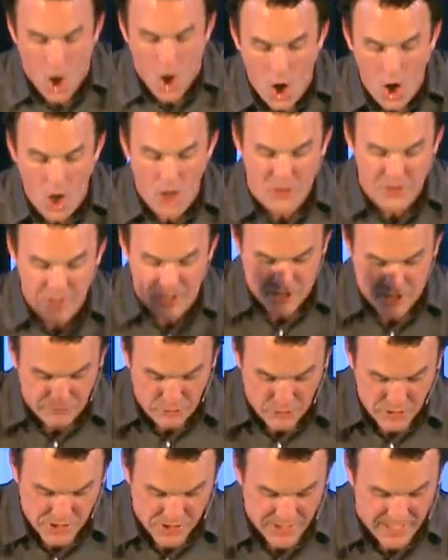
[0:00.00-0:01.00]
All this,
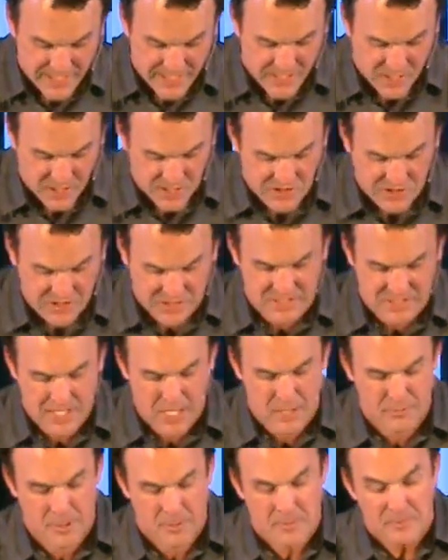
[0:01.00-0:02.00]
verse 19 said
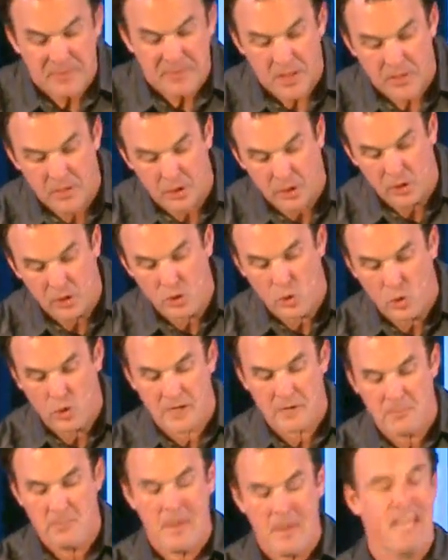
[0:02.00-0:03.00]
David, the
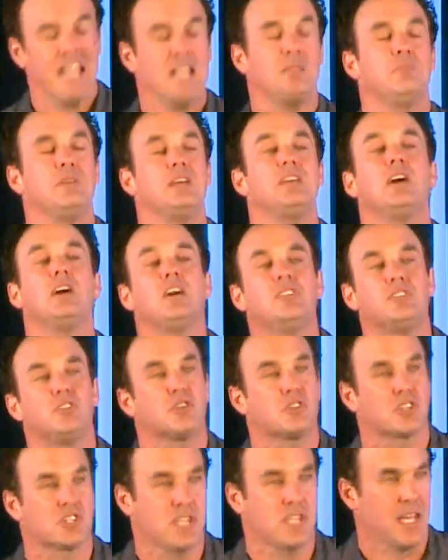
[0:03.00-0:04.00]
Lord made me
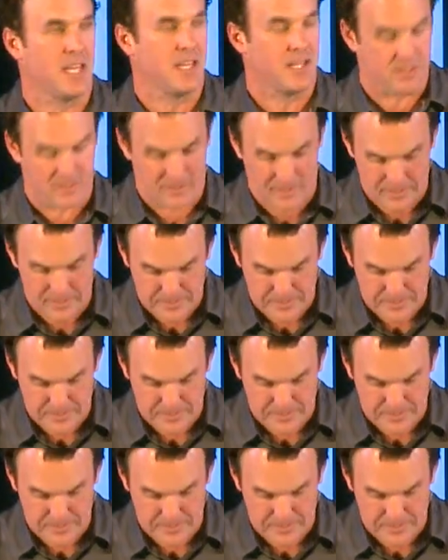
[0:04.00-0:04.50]
understand